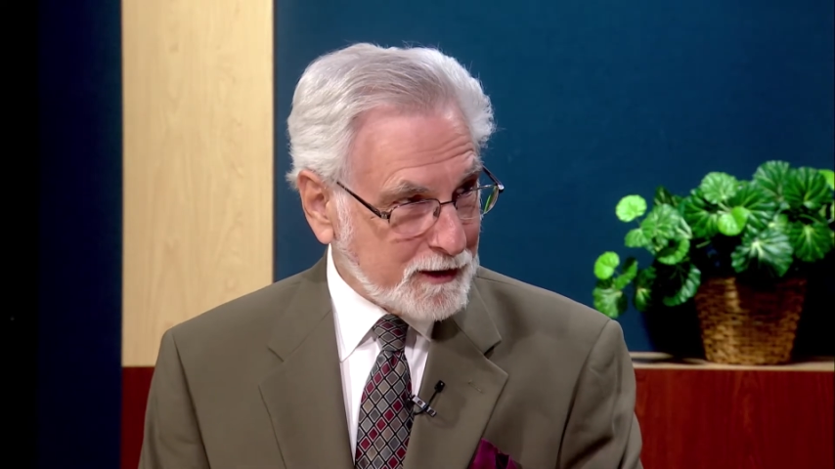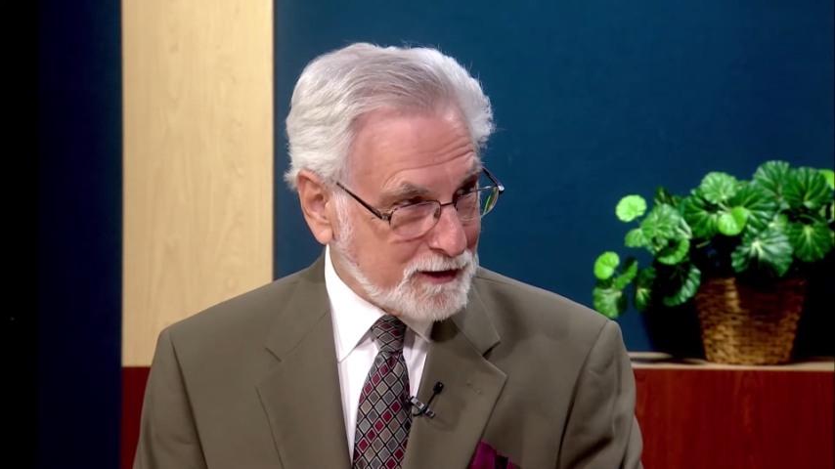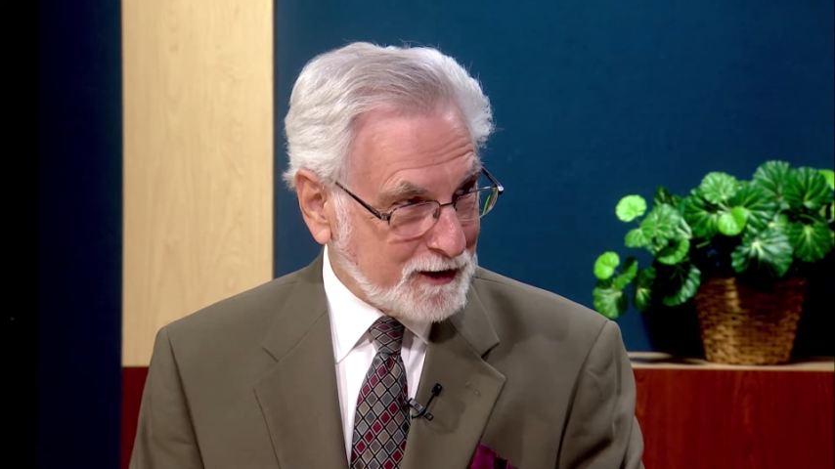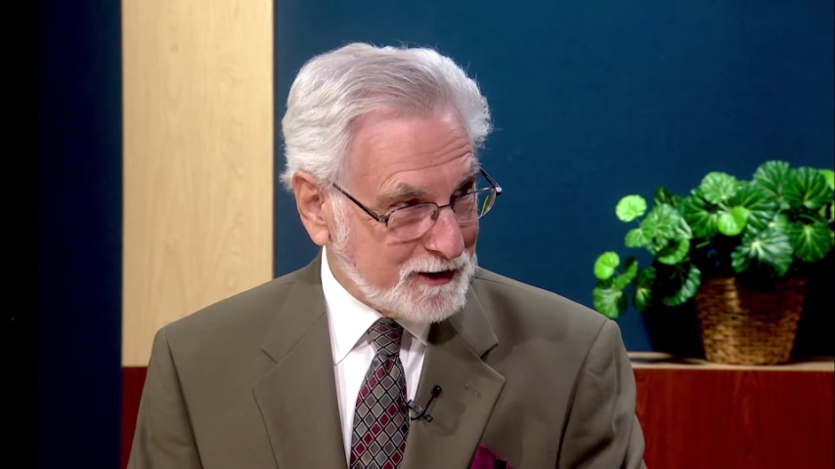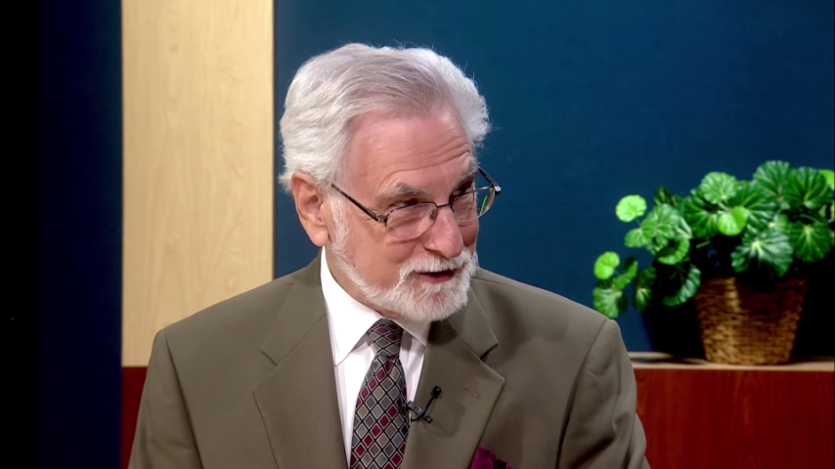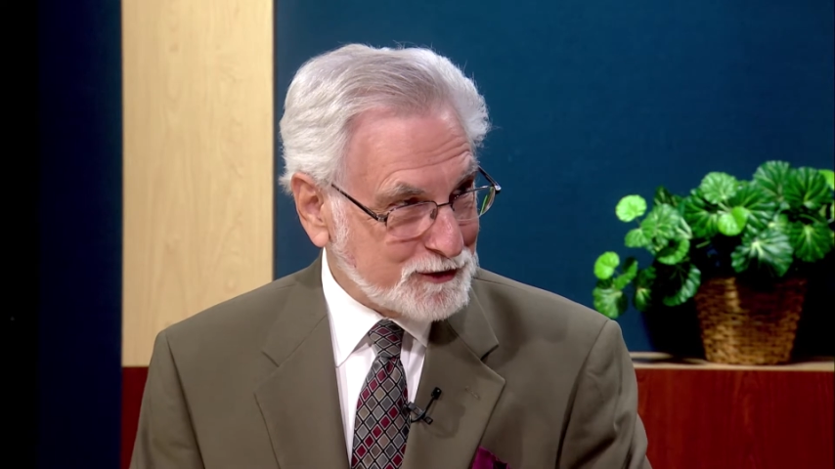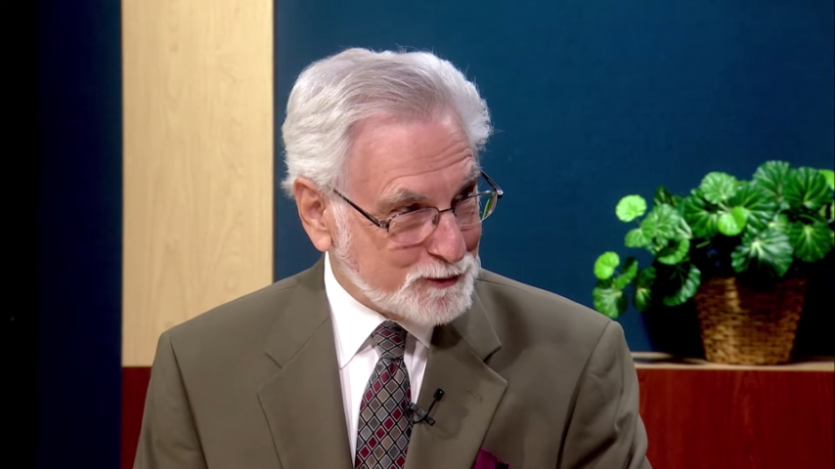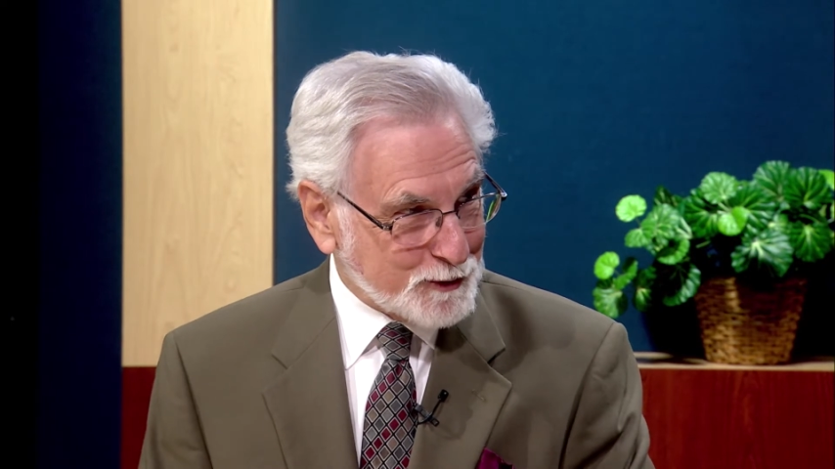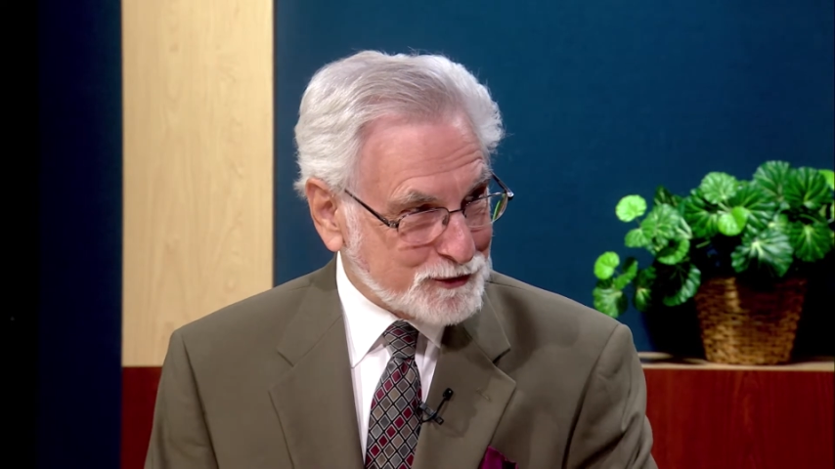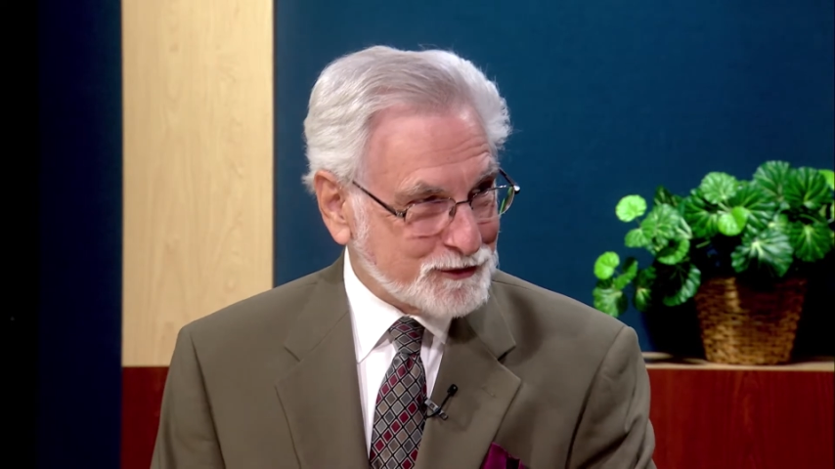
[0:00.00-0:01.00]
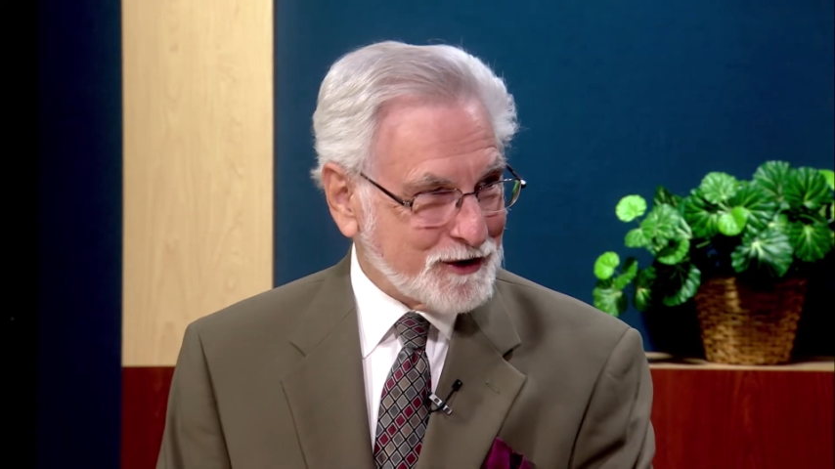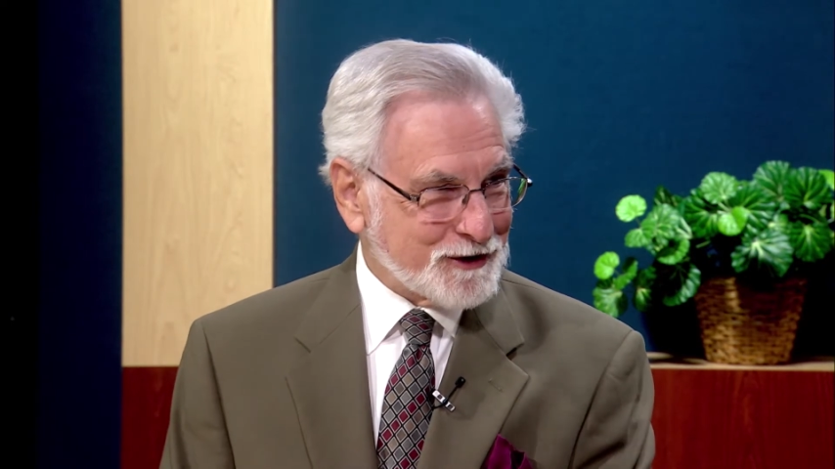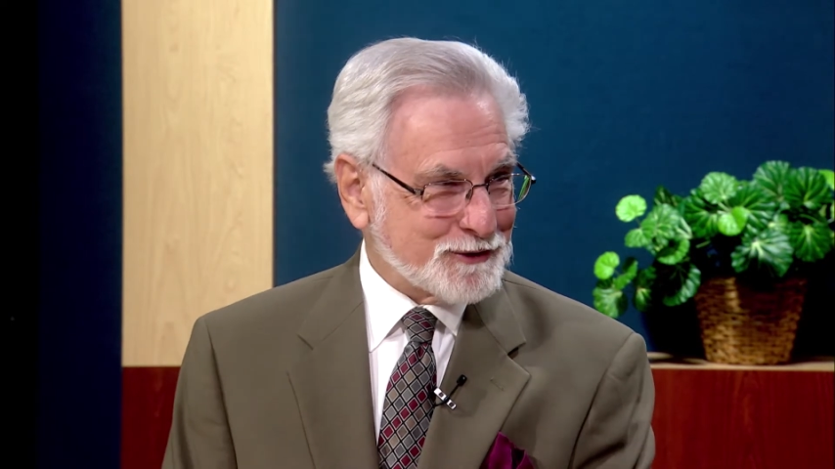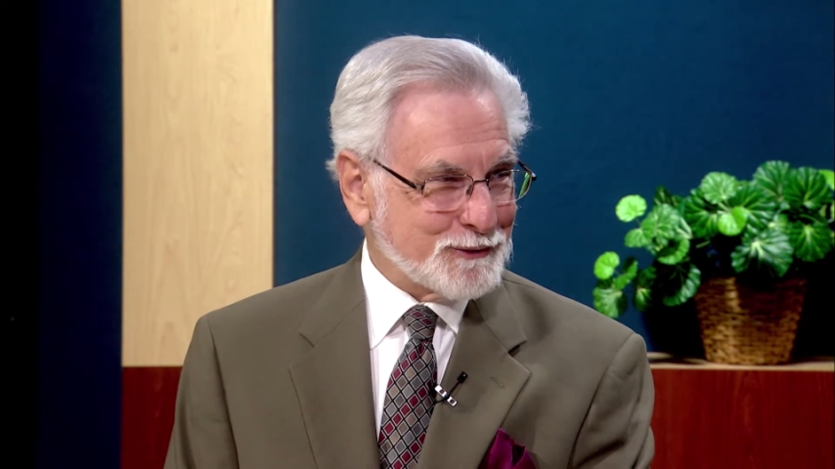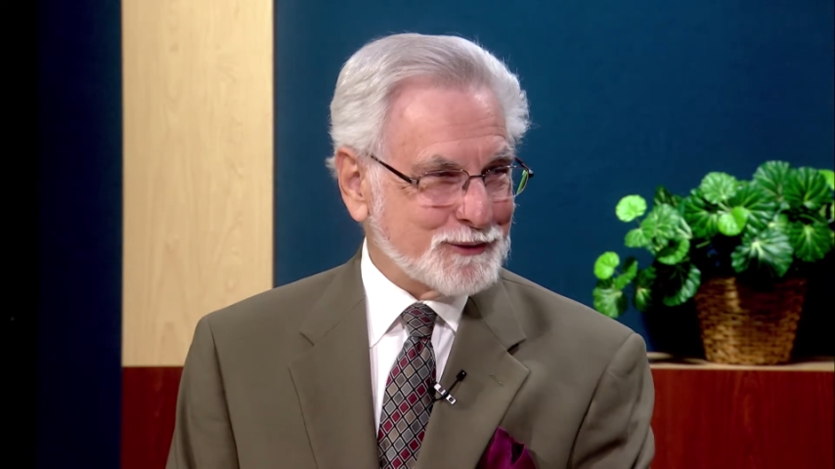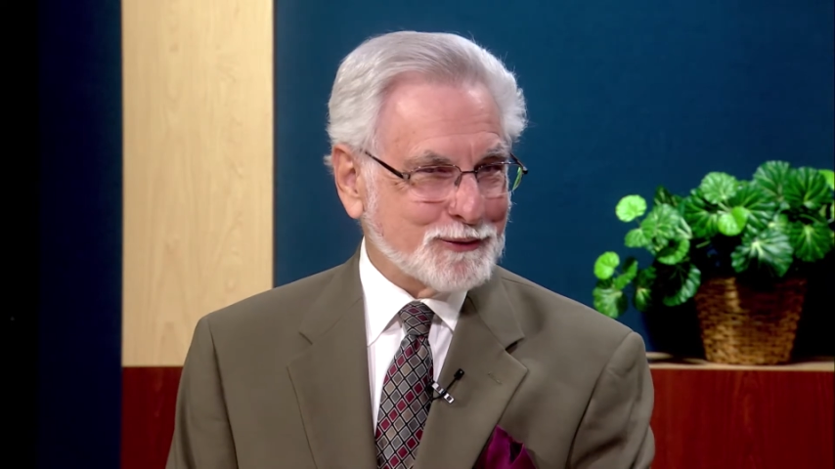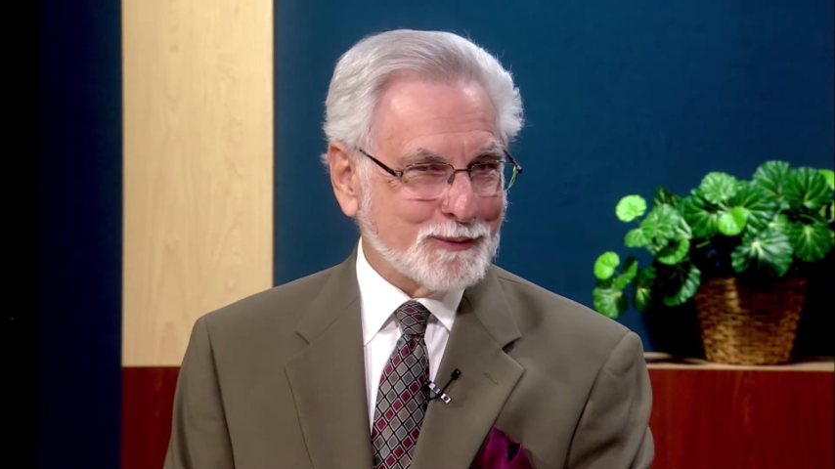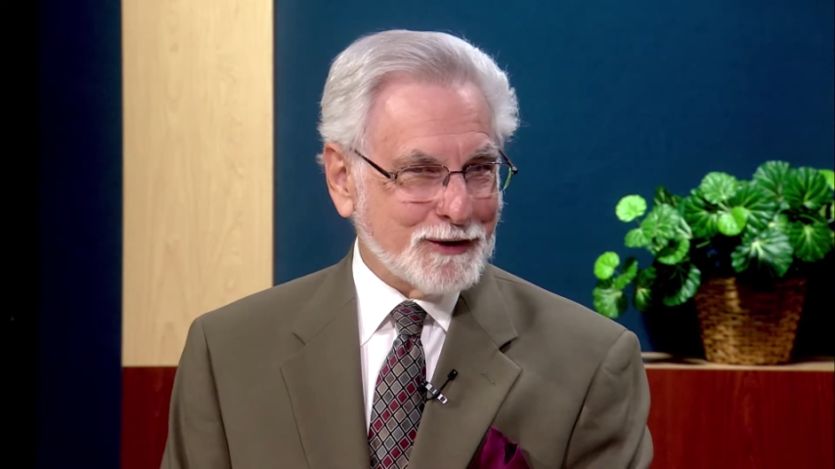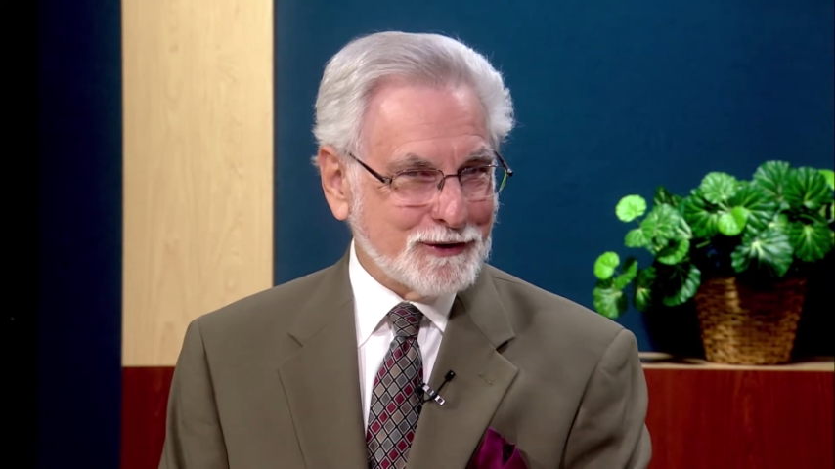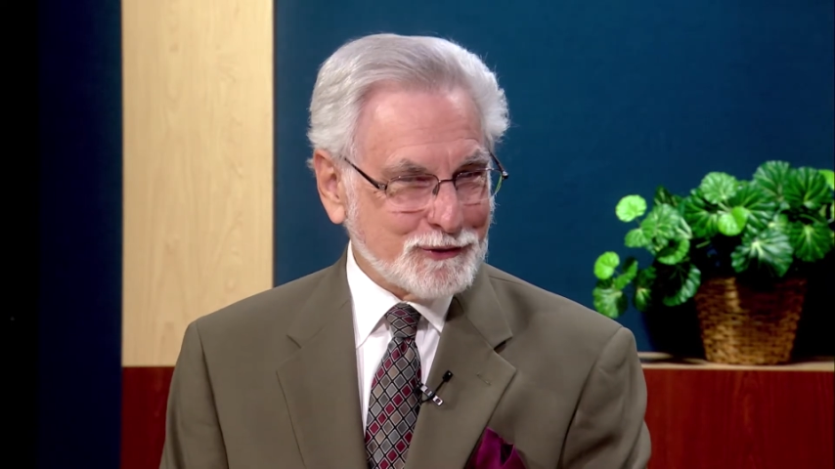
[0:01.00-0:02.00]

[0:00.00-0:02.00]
clients as much as they interview me,